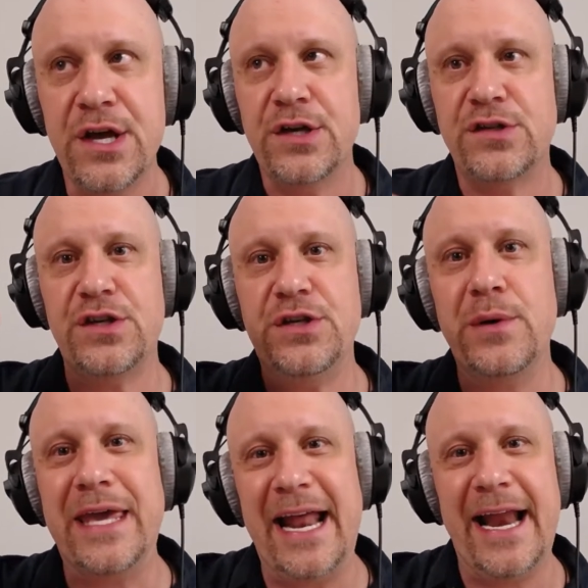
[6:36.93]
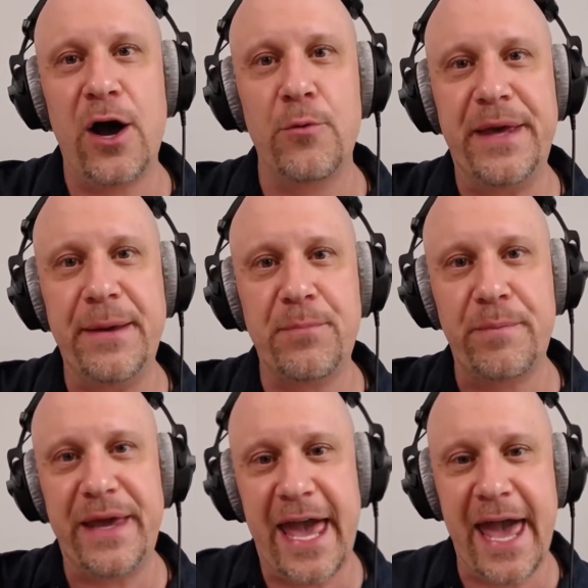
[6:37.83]
so you get how people
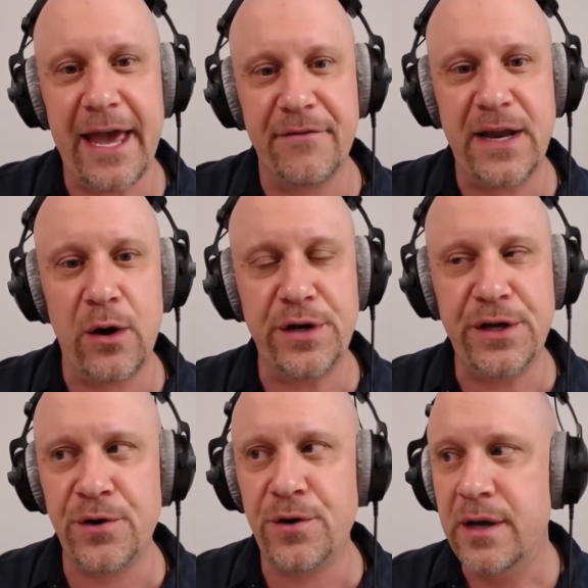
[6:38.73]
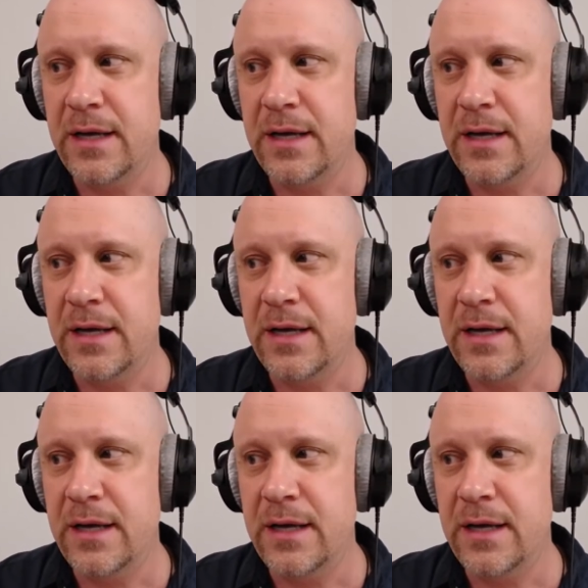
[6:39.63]
behave. Now, when you're